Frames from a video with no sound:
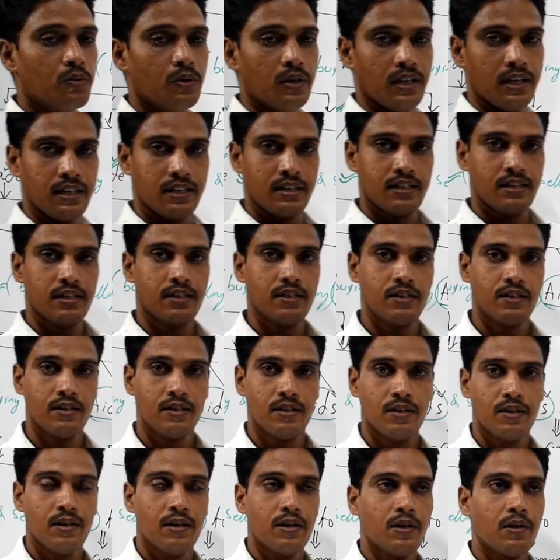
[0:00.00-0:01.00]

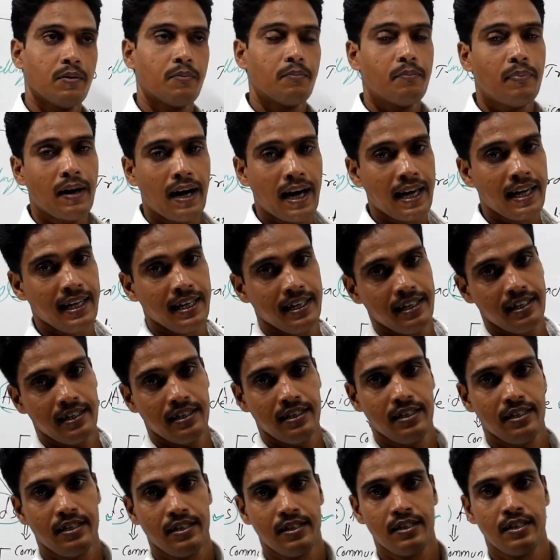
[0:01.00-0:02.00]
with
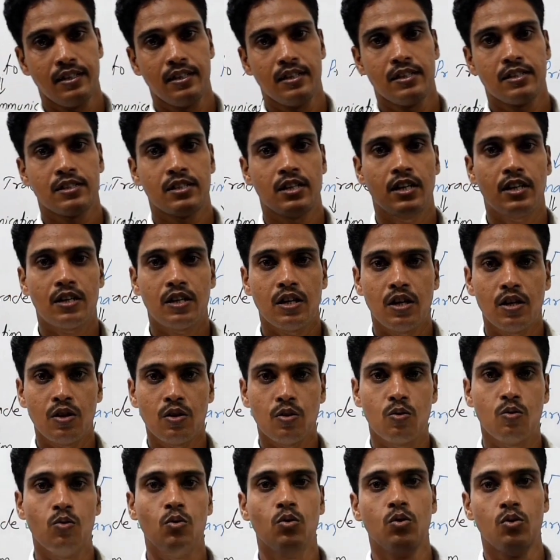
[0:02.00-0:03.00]
buying
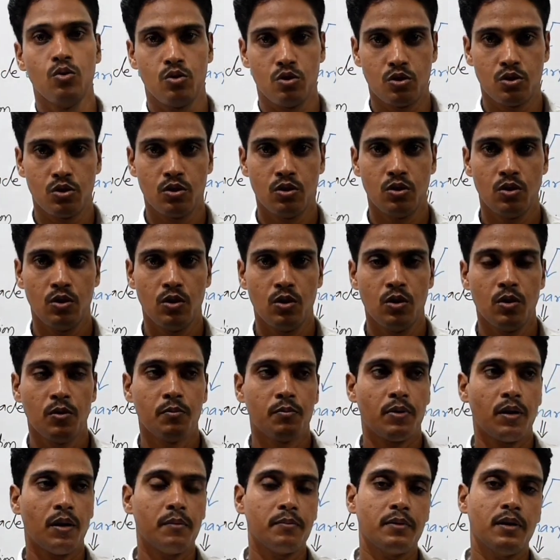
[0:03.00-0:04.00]
certain goods
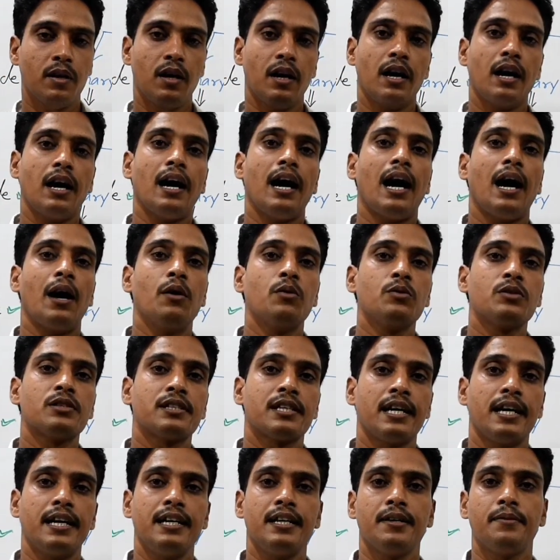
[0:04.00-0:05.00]
from the
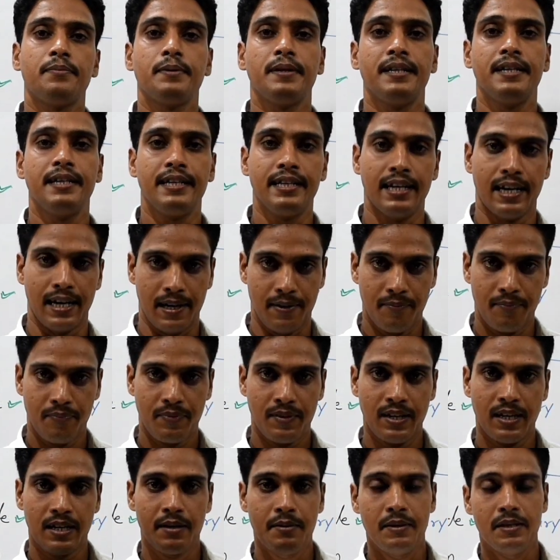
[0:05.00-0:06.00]
outside of India.
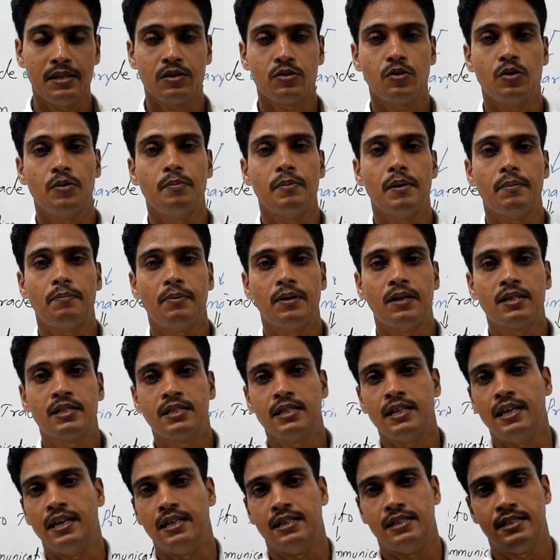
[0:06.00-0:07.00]
That means we may
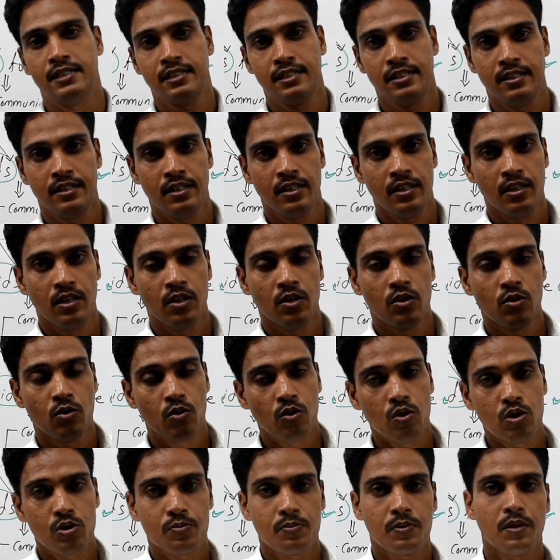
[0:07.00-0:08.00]
purchase
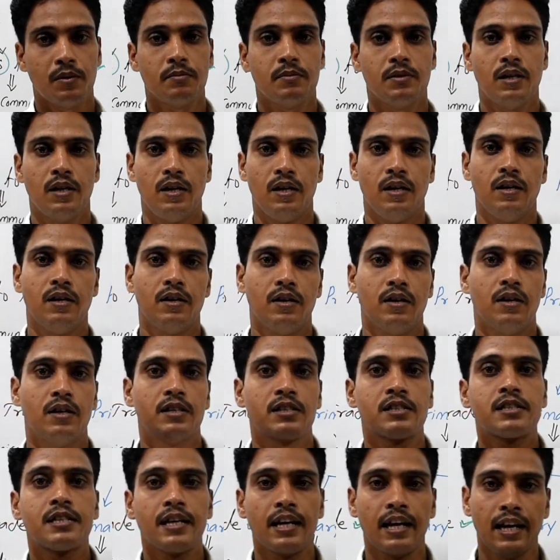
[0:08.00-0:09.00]
goods from the
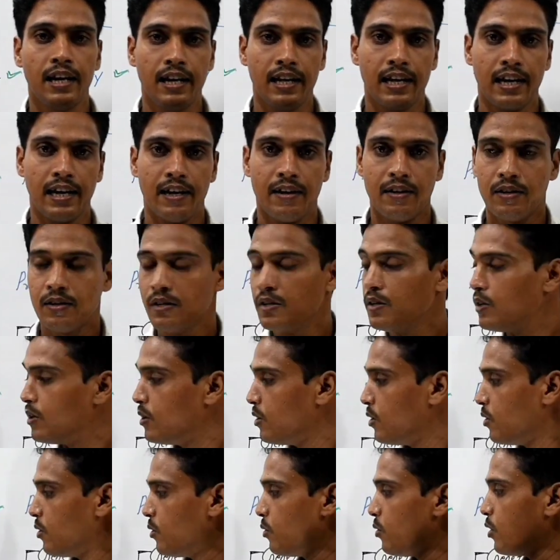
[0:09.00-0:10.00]

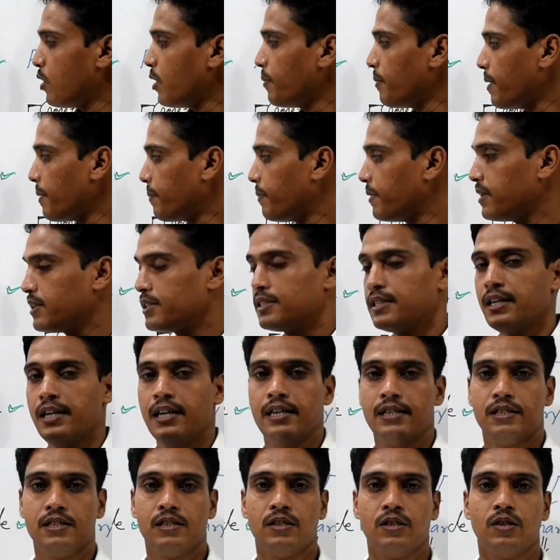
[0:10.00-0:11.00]
Australia, we may
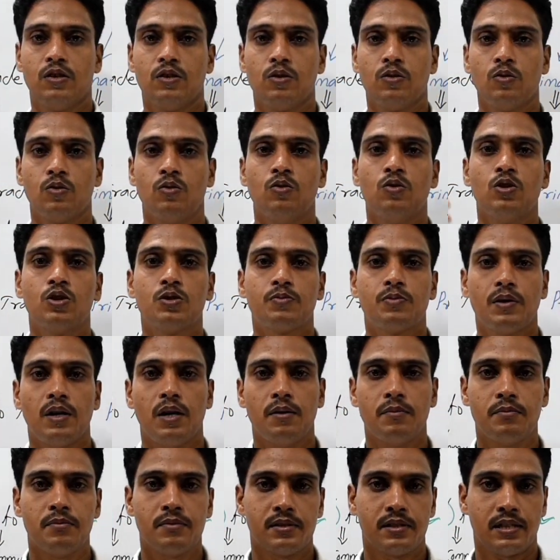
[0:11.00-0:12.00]
purchase goods
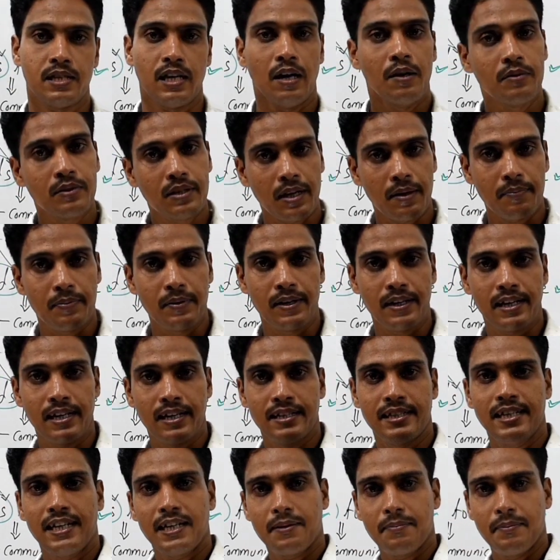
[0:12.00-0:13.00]
from South
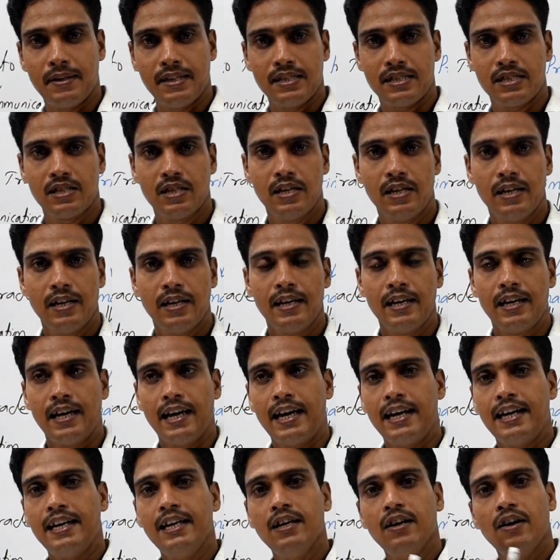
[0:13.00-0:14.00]
Africa. That means
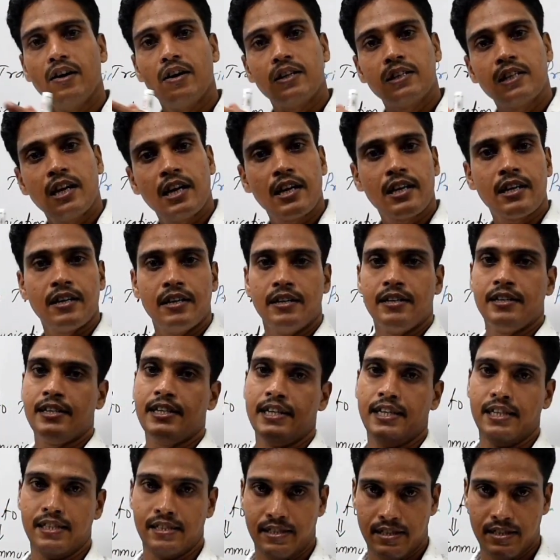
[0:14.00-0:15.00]
any other
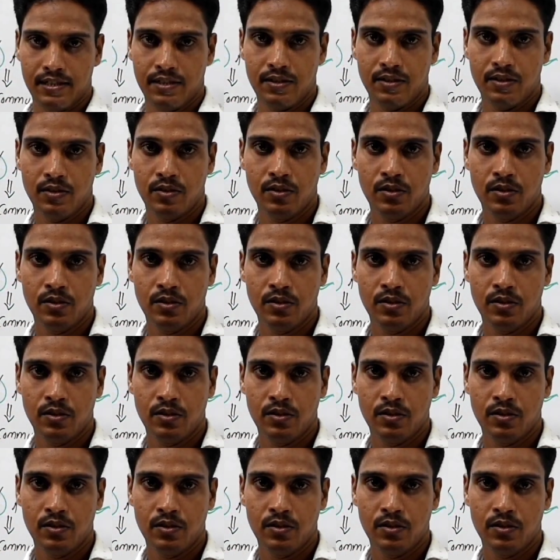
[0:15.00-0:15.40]
countries